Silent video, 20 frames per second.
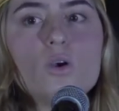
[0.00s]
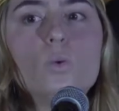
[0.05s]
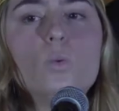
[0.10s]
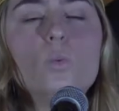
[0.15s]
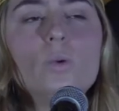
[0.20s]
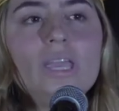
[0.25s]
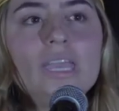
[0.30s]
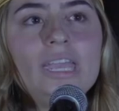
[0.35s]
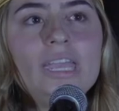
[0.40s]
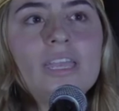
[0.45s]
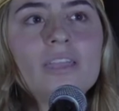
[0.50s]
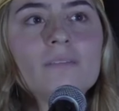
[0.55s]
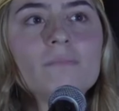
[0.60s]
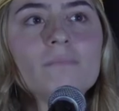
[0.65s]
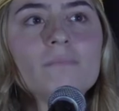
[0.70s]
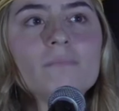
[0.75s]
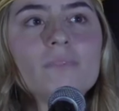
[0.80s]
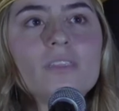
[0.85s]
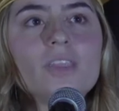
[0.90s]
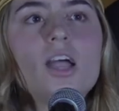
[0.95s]
We
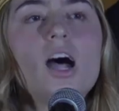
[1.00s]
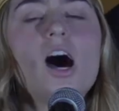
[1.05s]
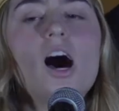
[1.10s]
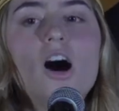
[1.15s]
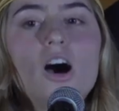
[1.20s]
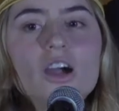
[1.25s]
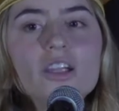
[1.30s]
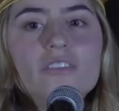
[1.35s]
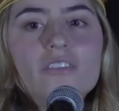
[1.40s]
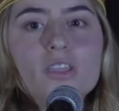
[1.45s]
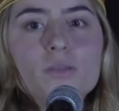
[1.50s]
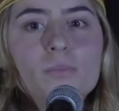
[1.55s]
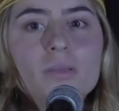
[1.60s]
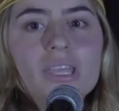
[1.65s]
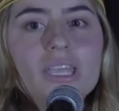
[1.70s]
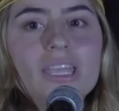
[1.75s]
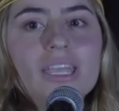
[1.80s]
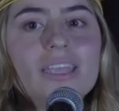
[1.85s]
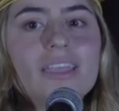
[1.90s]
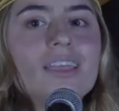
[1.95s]
are
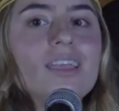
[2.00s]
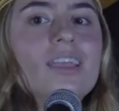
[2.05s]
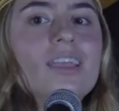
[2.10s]
D.P.